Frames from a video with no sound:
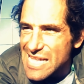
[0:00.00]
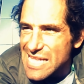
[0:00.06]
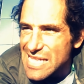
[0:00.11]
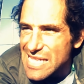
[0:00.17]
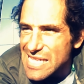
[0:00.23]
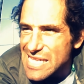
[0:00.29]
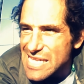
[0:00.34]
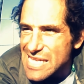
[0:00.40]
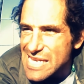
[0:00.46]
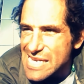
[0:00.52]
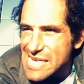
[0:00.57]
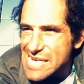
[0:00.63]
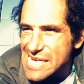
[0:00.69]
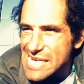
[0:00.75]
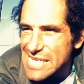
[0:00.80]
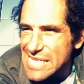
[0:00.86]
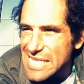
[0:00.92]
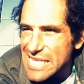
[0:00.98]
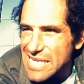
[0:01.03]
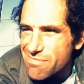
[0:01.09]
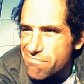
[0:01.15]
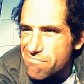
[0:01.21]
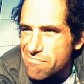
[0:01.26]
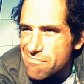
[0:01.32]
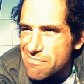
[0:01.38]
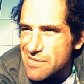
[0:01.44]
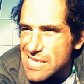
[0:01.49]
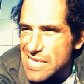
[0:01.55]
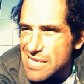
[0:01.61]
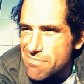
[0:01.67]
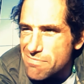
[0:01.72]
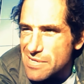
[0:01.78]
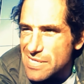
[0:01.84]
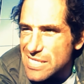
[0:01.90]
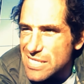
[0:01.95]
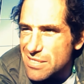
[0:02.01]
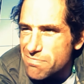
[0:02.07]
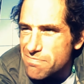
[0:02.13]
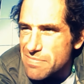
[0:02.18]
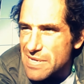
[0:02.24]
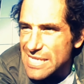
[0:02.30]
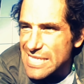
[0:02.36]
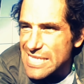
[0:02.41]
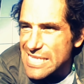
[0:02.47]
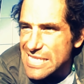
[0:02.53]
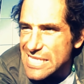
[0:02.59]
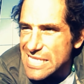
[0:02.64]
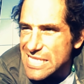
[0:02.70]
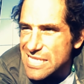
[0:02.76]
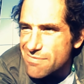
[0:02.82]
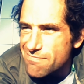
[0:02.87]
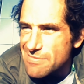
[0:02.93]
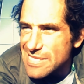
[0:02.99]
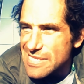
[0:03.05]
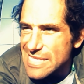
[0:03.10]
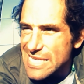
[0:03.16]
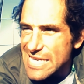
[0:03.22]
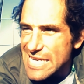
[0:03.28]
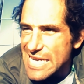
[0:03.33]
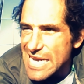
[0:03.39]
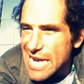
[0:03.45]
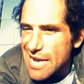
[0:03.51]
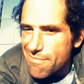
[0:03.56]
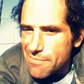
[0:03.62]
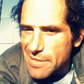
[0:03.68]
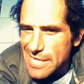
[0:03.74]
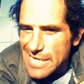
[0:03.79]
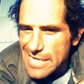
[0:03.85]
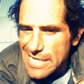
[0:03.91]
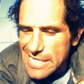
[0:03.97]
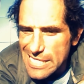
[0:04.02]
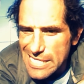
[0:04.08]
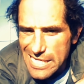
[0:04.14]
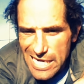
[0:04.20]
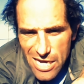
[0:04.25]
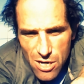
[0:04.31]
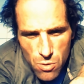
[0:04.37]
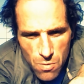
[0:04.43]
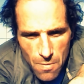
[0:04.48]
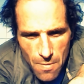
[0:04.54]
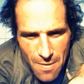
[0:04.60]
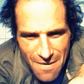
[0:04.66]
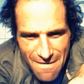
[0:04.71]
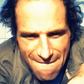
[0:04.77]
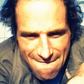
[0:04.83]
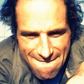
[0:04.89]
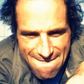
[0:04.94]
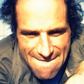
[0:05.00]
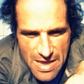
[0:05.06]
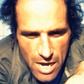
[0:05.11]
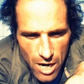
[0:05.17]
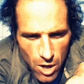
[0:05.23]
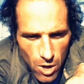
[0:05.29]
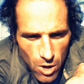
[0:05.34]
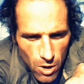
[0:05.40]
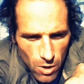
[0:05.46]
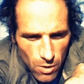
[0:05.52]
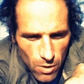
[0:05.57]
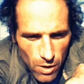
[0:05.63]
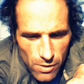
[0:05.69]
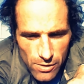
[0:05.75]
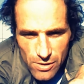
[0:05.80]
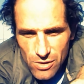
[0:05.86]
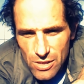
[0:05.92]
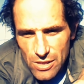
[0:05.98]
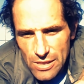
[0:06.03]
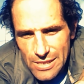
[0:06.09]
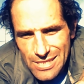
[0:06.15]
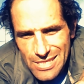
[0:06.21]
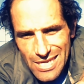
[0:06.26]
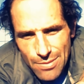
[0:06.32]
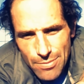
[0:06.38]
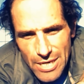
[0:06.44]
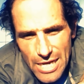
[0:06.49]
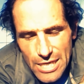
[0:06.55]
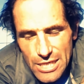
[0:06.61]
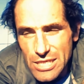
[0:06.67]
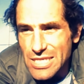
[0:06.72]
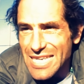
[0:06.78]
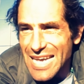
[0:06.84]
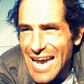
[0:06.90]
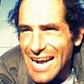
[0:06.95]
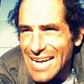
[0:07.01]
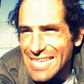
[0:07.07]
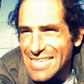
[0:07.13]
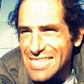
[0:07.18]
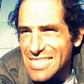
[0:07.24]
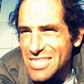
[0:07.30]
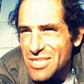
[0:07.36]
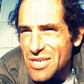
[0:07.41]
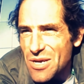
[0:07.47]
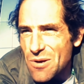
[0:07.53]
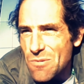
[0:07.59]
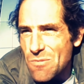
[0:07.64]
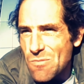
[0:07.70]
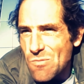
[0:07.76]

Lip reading: yeah, I keep expecting something to happen, you know. Oh, all the little intimidation tactics, you know.